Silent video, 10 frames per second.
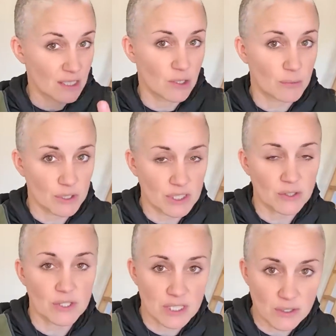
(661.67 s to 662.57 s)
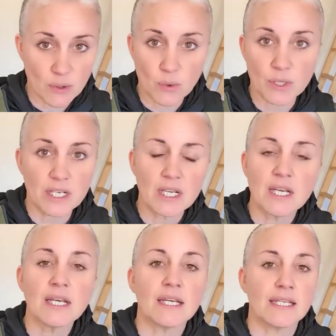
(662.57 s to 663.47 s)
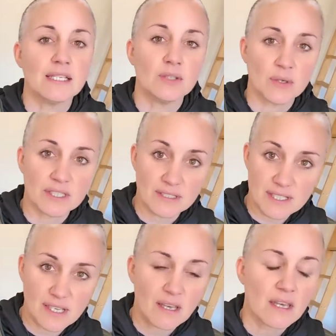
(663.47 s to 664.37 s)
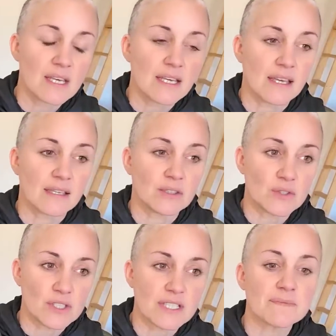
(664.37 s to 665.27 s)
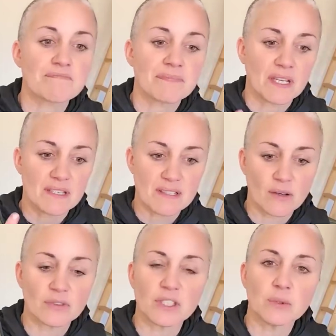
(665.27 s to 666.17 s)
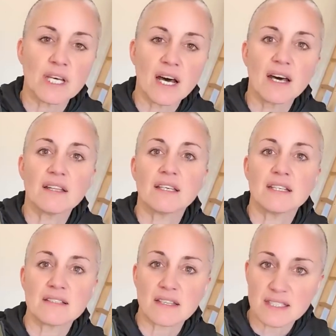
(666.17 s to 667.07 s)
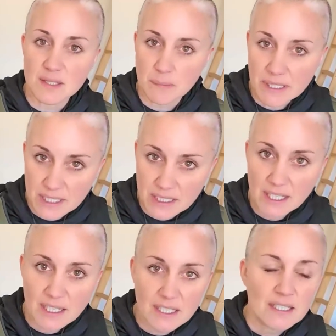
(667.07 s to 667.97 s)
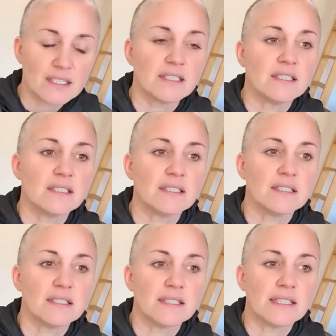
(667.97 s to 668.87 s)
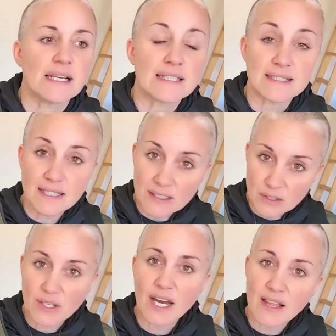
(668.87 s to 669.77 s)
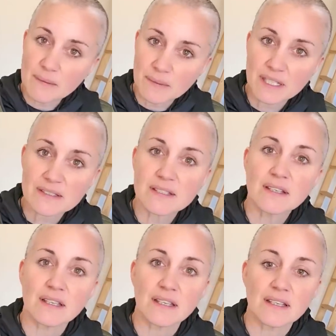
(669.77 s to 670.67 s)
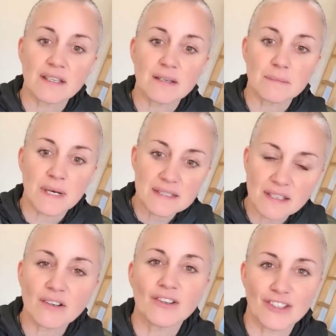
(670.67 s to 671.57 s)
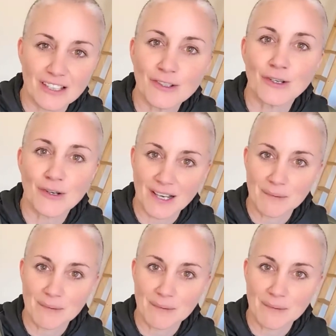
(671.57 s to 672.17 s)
in a snap, but that's not how it works. So that continuity, that discipline and doing it every month, you'll start to notice the changes.